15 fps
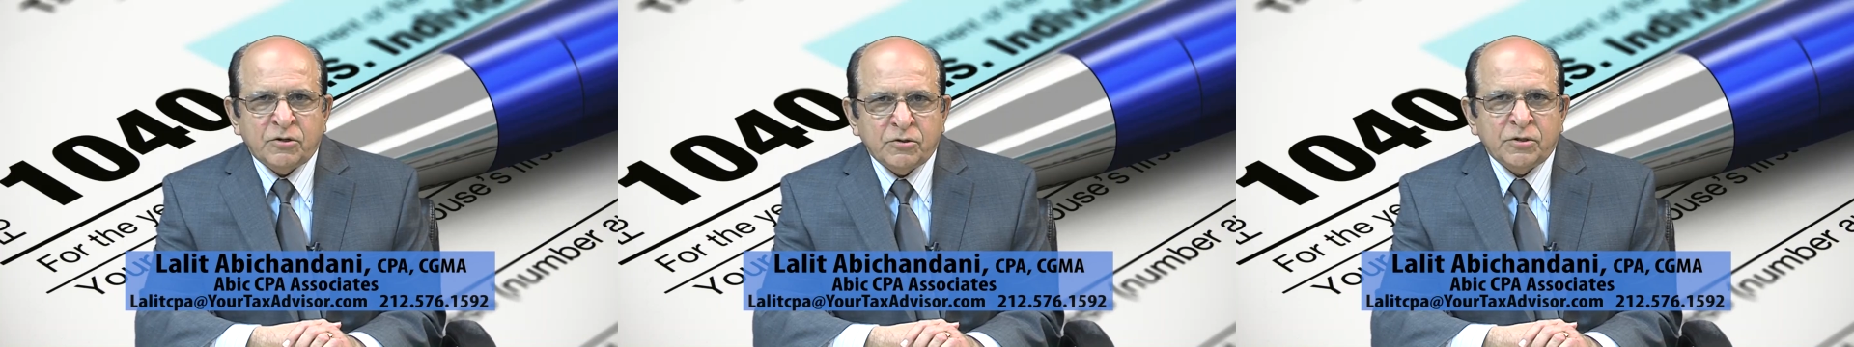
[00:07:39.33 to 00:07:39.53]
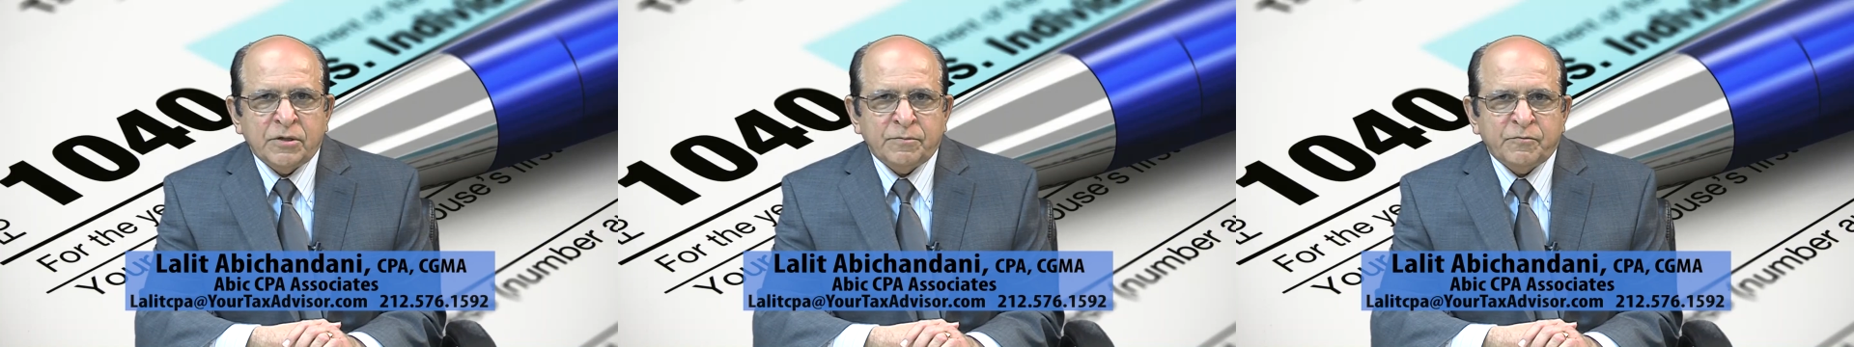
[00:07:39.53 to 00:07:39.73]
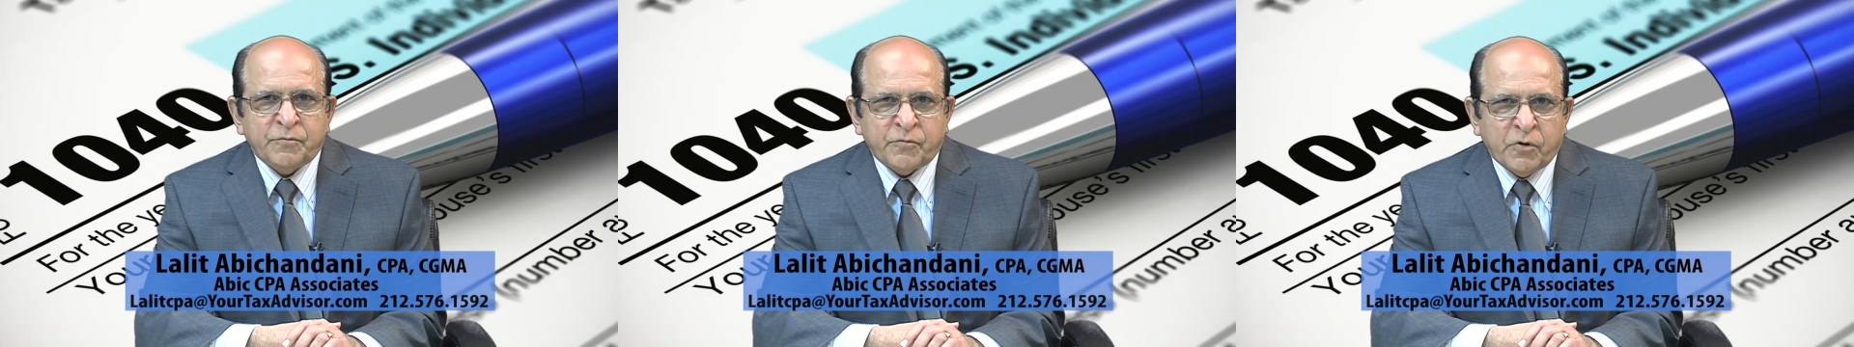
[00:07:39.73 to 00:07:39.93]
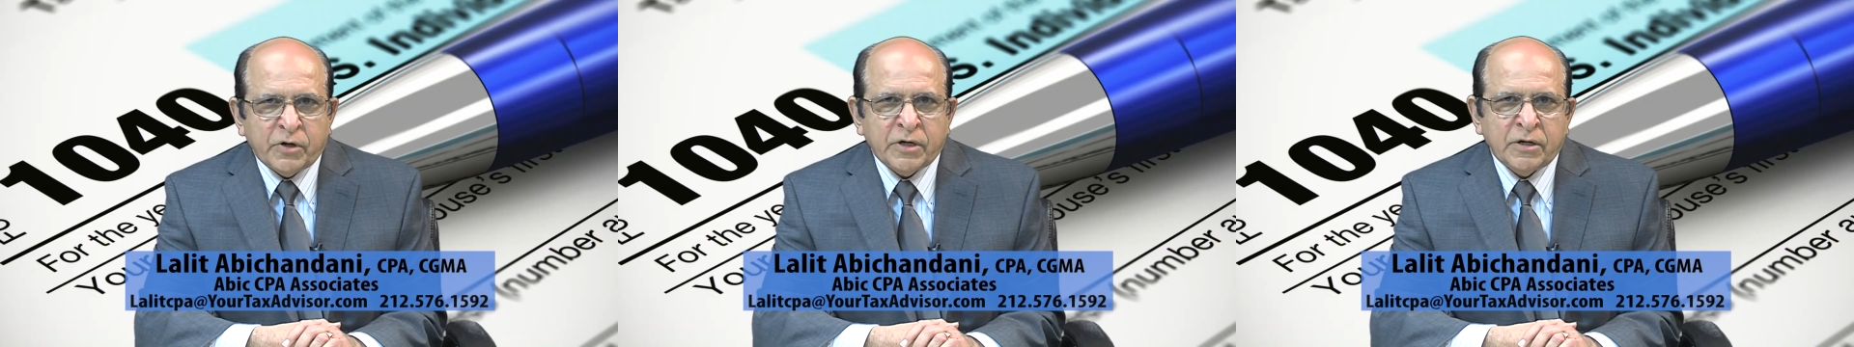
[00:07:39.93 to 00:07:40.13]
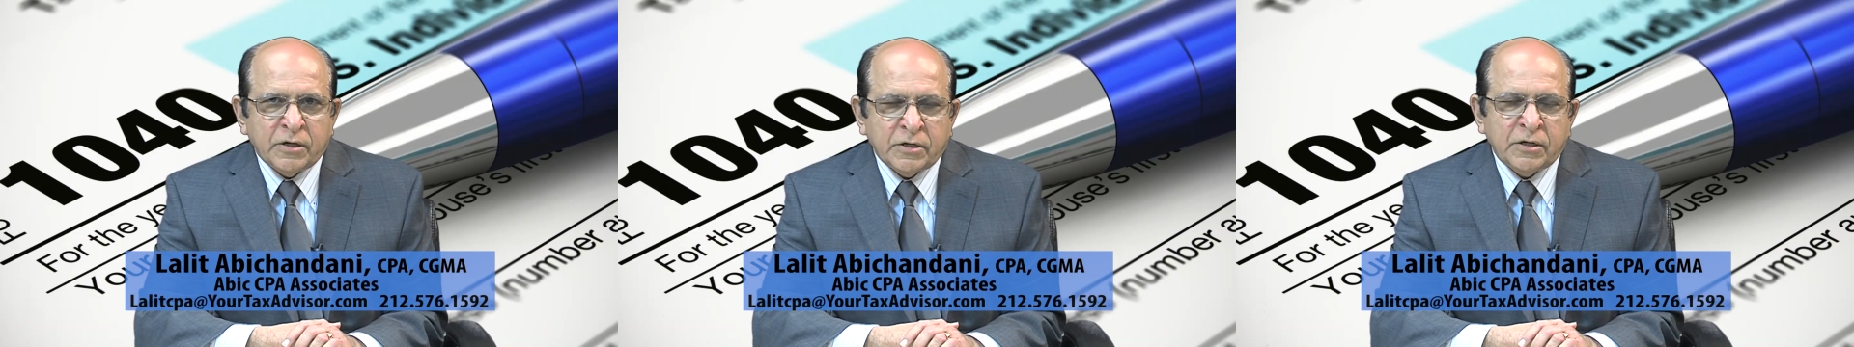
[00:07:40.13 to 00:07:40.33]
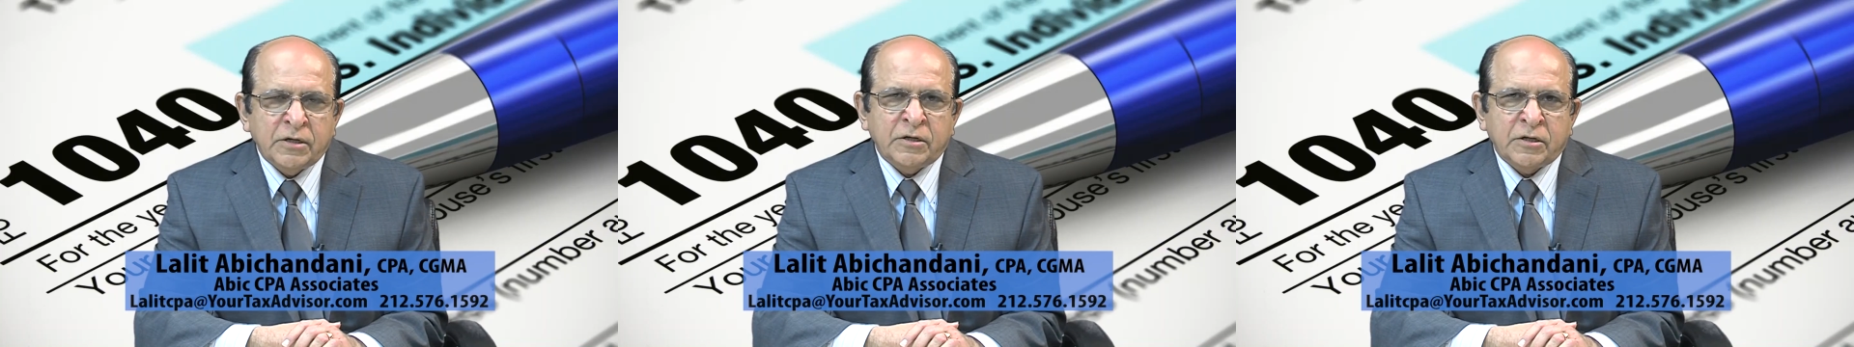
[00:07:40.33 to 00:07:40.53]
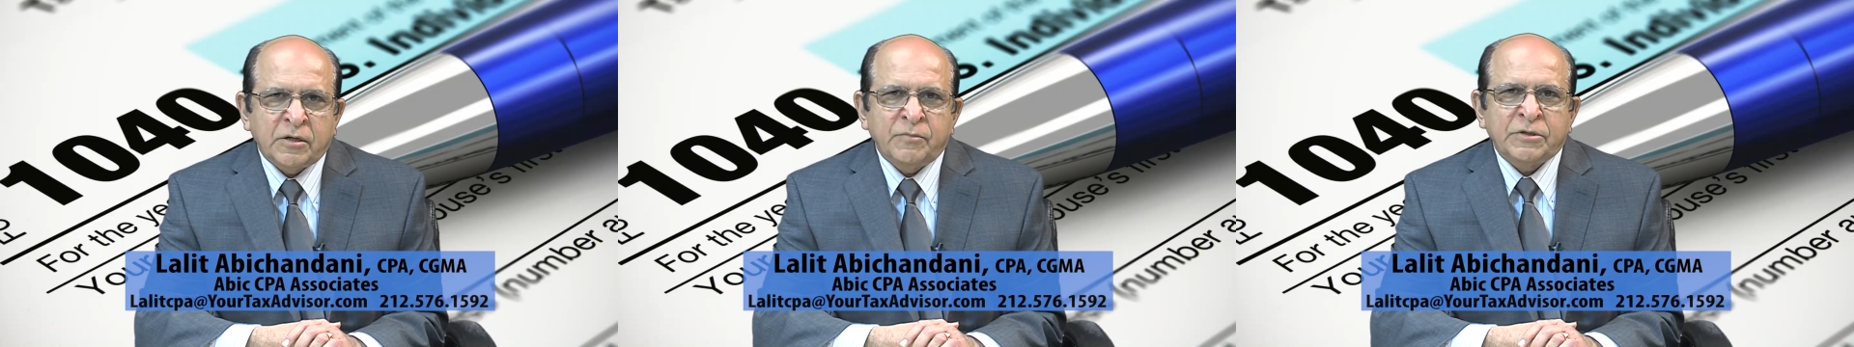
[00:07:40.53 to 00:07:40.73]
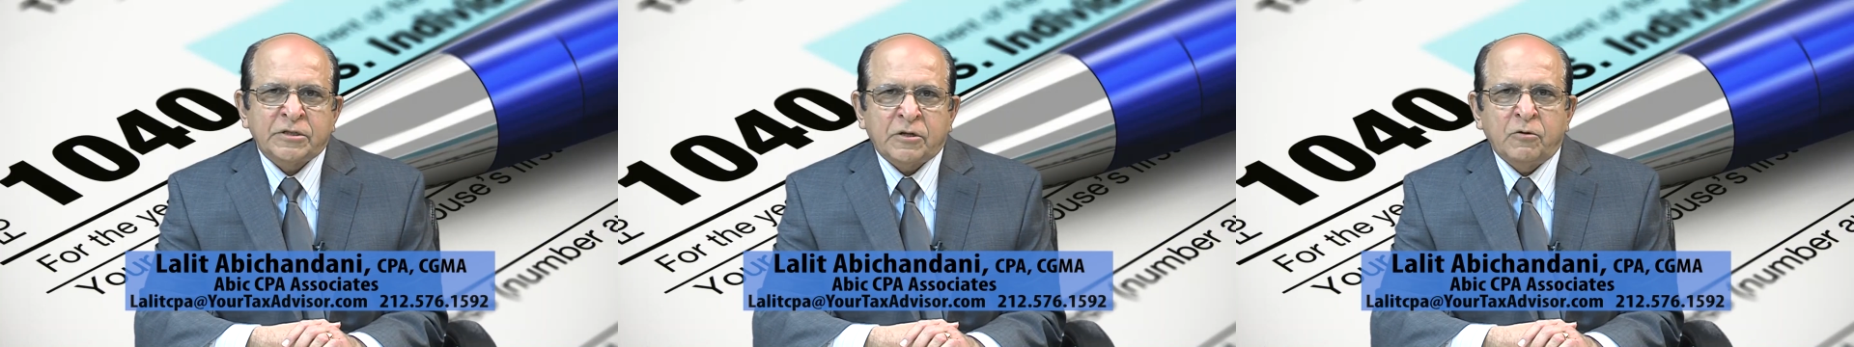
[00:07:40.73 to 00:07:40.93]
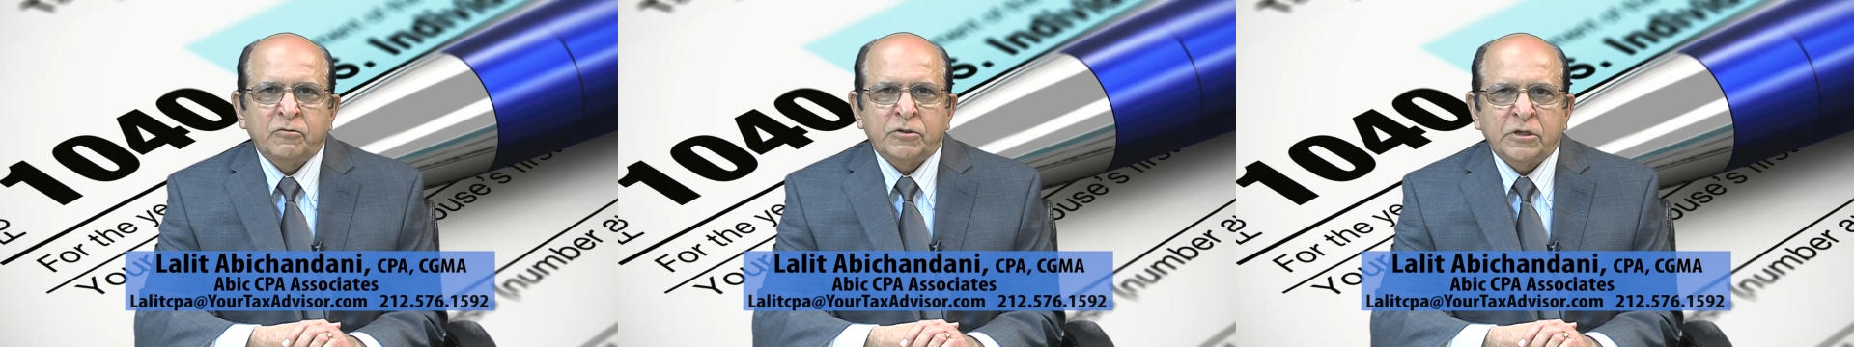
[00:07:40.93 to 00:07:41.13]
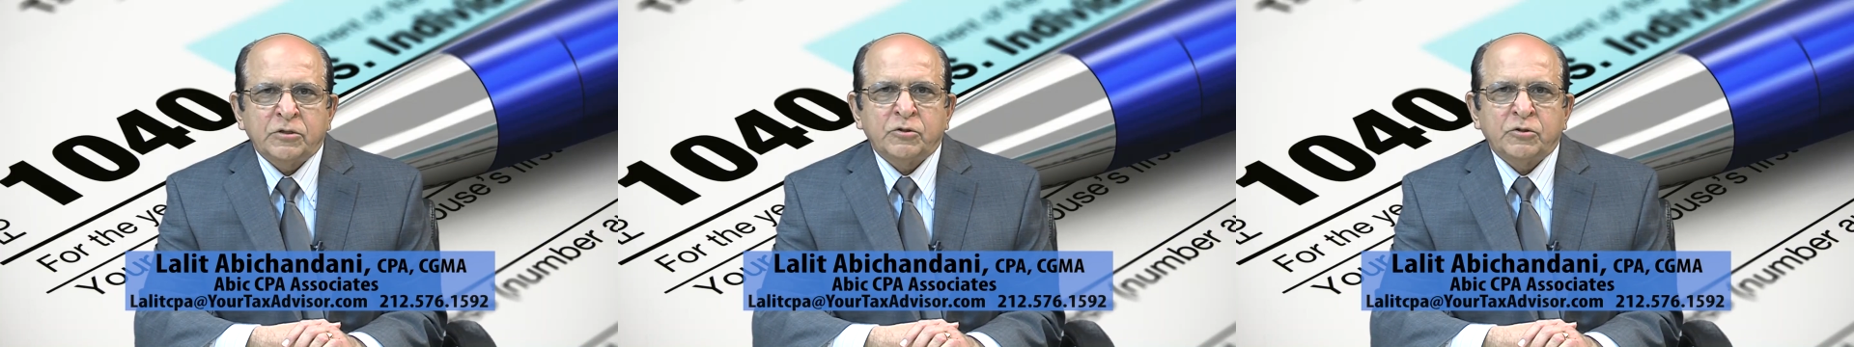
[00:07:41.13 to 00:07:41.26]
to the foreign earned income exclusion.